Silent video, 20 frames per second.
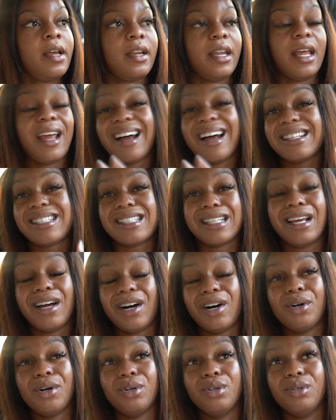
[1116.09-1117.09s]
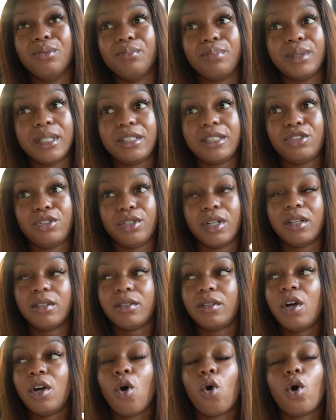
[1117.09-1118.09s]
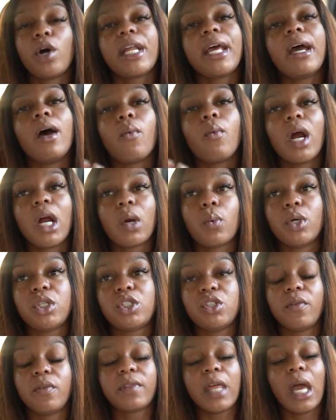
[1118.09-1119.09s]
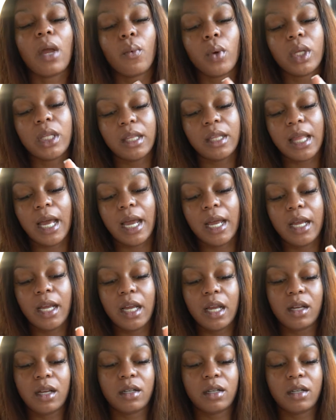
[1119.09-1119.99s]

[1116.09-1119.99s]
They got sent home, but you know, or they'll work with you if they really, like,